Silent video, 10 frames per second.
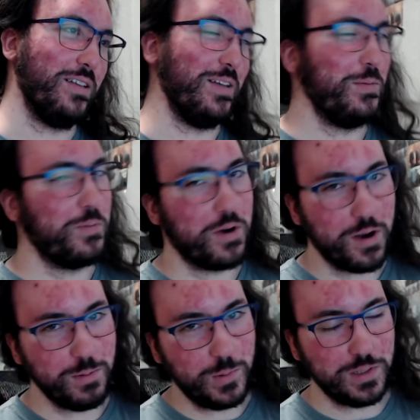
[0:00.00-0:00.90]

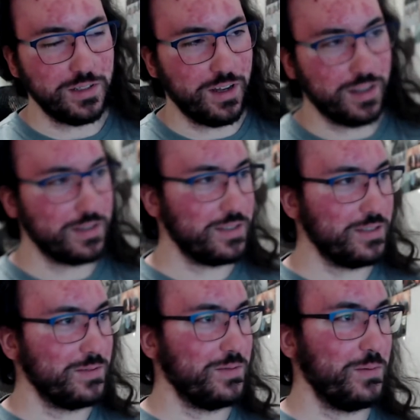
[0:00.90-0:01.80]
Probably not.
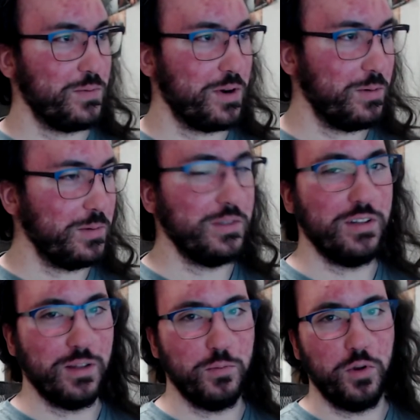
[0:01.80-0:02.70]
Probably
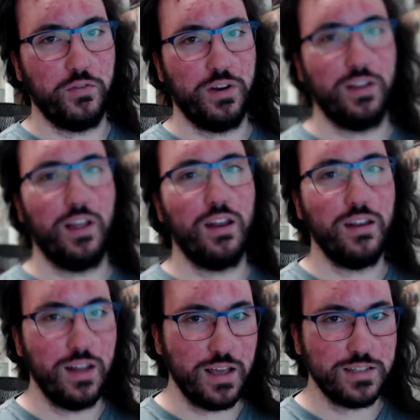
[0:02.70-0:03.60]
not boyfriend.
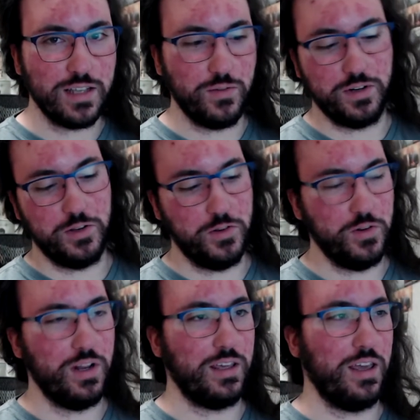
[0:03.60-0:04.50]
Unless I were to do like